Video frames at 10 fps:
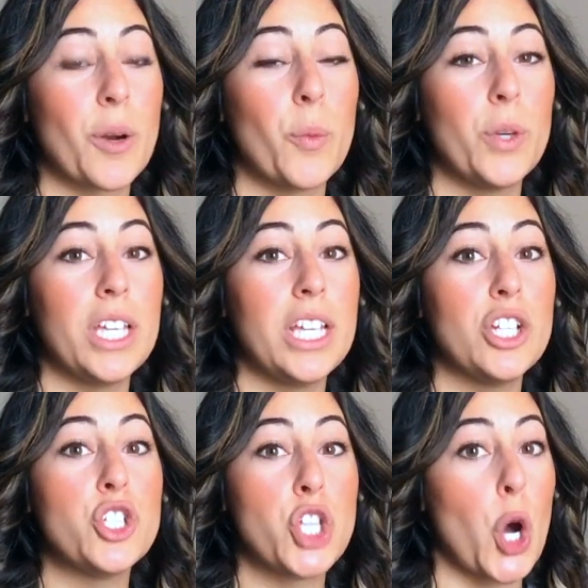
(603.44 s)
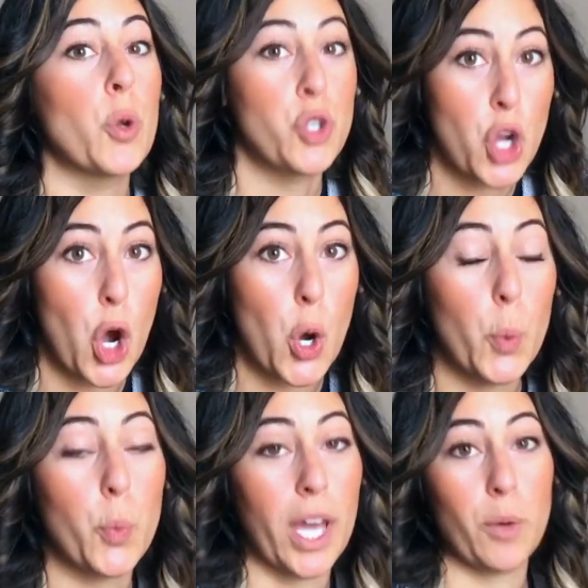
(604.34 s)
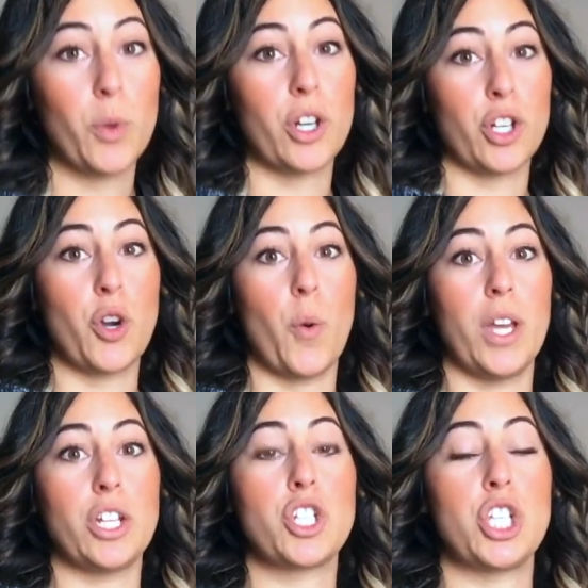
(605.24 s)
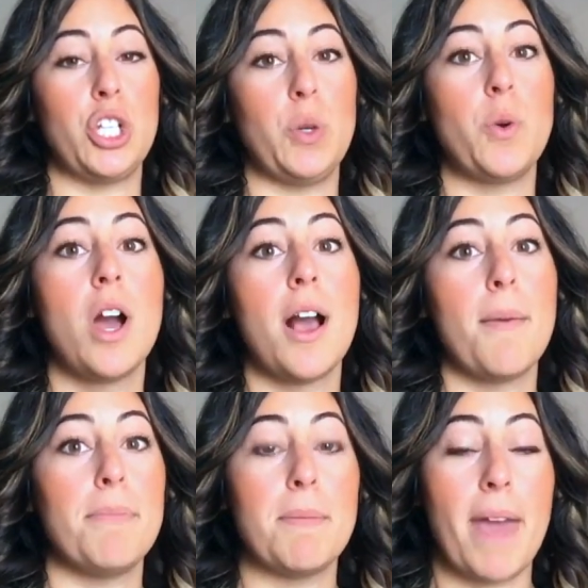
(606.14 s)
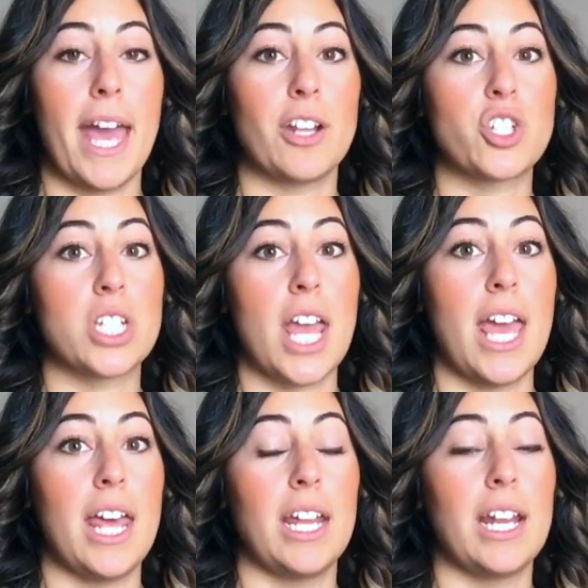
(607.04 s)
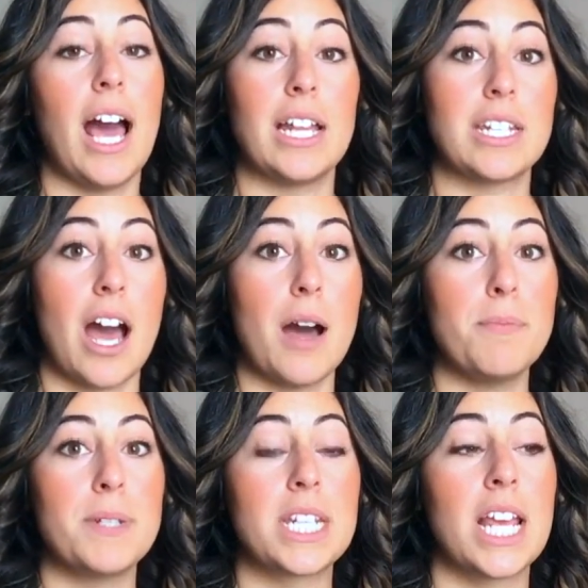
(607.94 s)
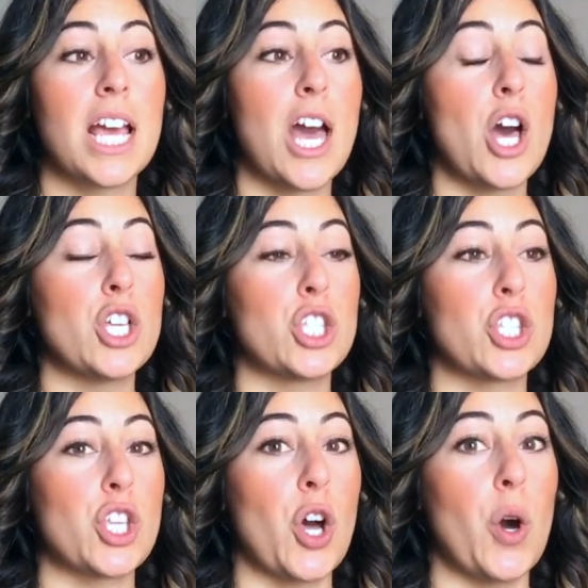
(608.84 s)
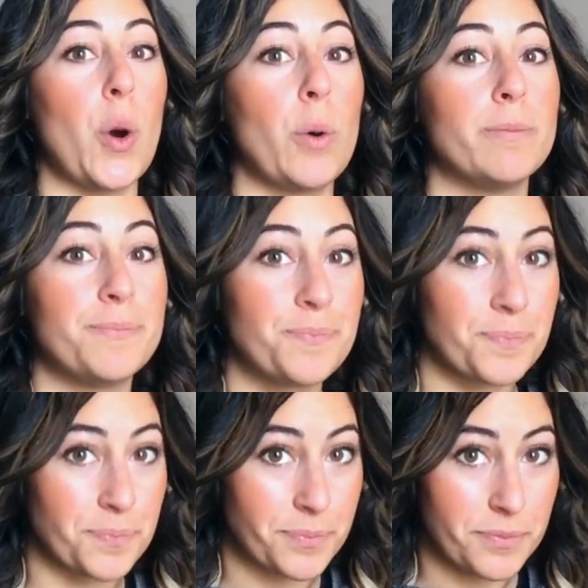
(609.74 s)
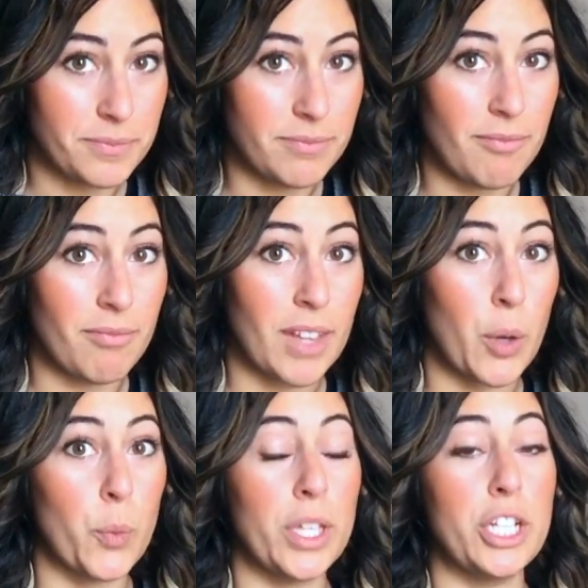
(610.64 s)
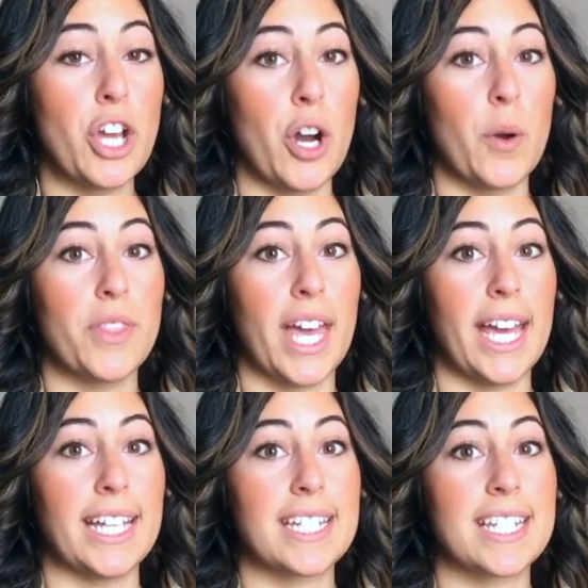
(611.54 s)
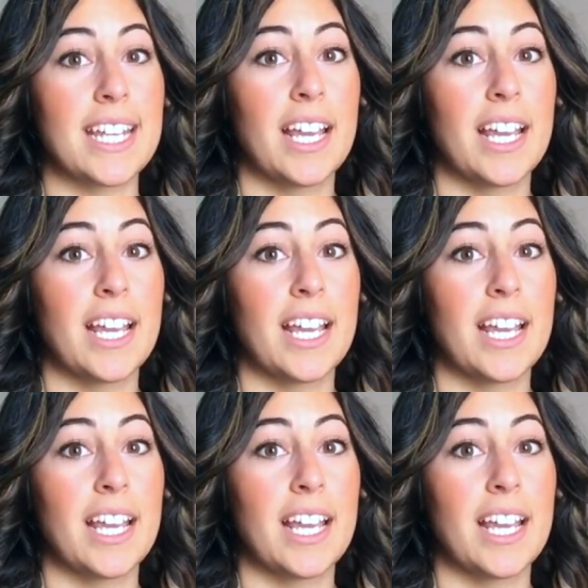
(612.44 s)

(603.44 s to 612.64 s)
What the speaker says: we don't know when we are going to be matched and adopt. So we know that